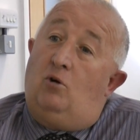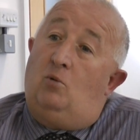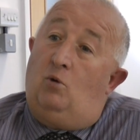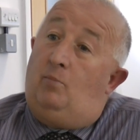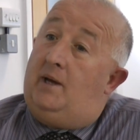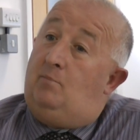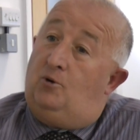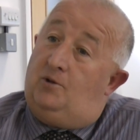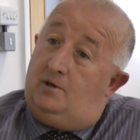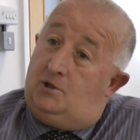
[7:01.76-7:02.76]
role will be,
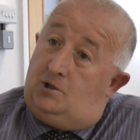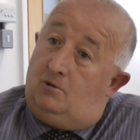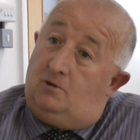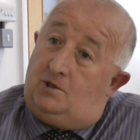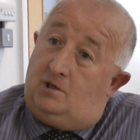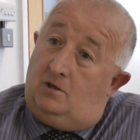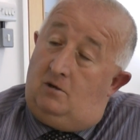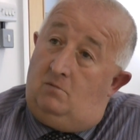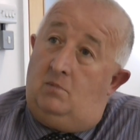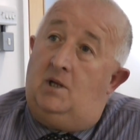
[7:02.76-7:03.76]
both in the short
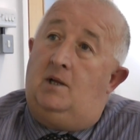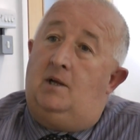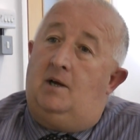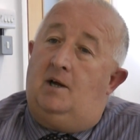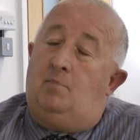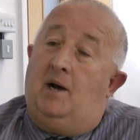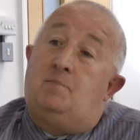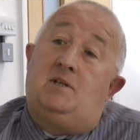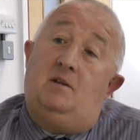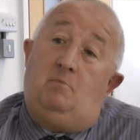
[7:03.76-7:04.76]
term and
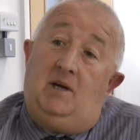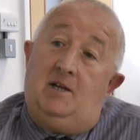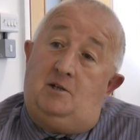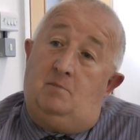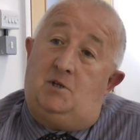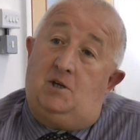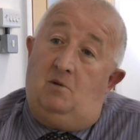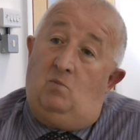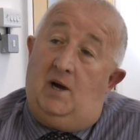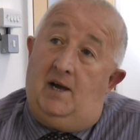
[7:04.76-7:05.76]
perhaps in the medium
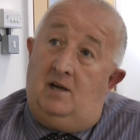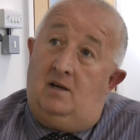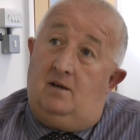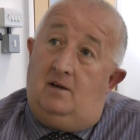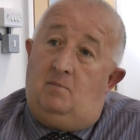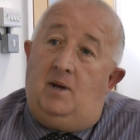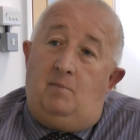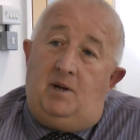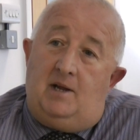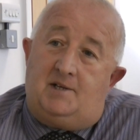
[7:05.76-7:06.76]
term, where it
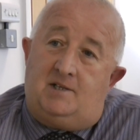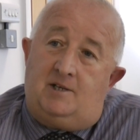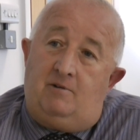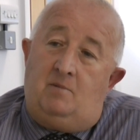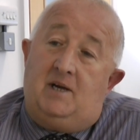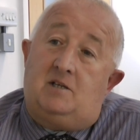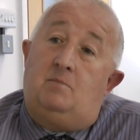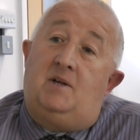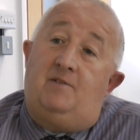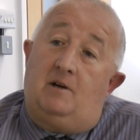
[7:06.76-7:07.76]
may be necessary to make
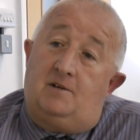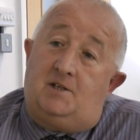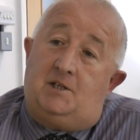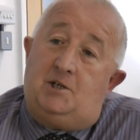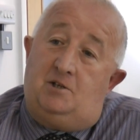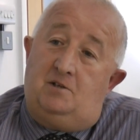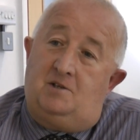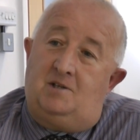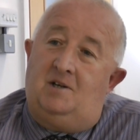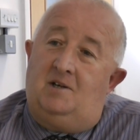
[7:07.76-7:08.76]
some difficult
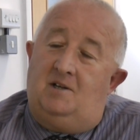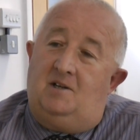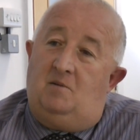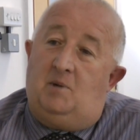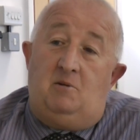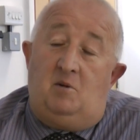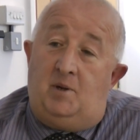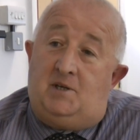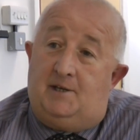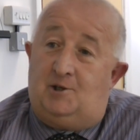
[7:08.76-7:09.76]
decisions about
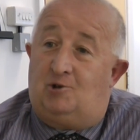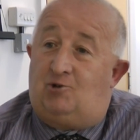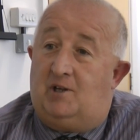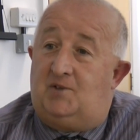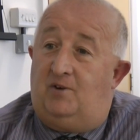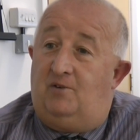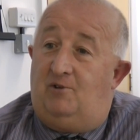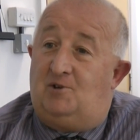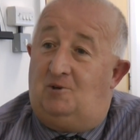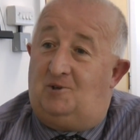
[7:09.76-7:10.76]
the potential transfer
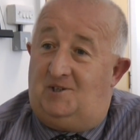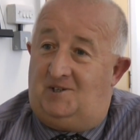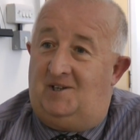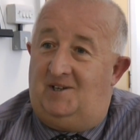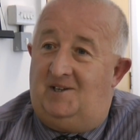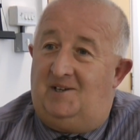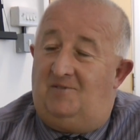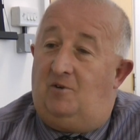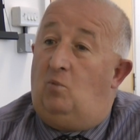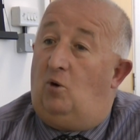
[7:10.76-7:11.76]
of resources
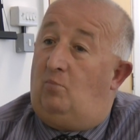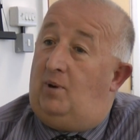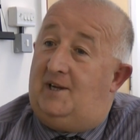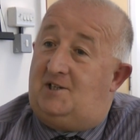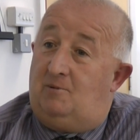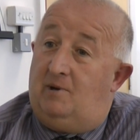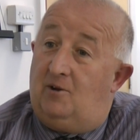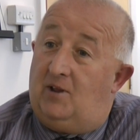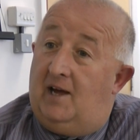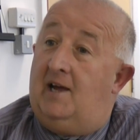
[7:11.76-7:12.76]
from one place to
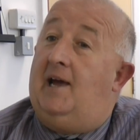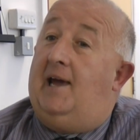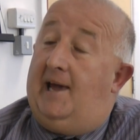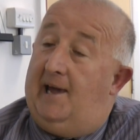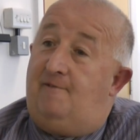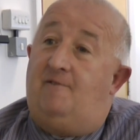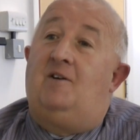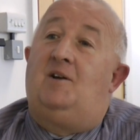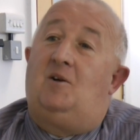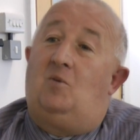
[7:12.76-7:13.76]
another
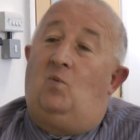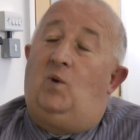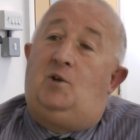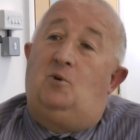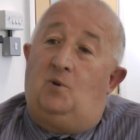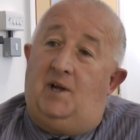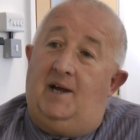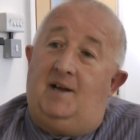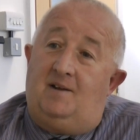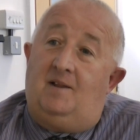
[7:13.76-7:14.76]
if we don't
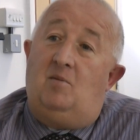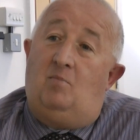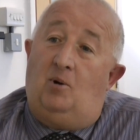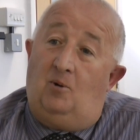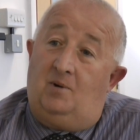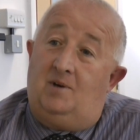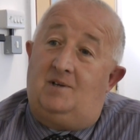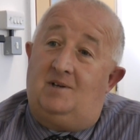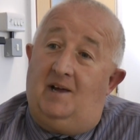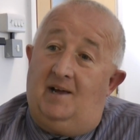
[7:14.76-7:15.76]
hit the
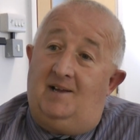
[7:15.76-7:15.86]
important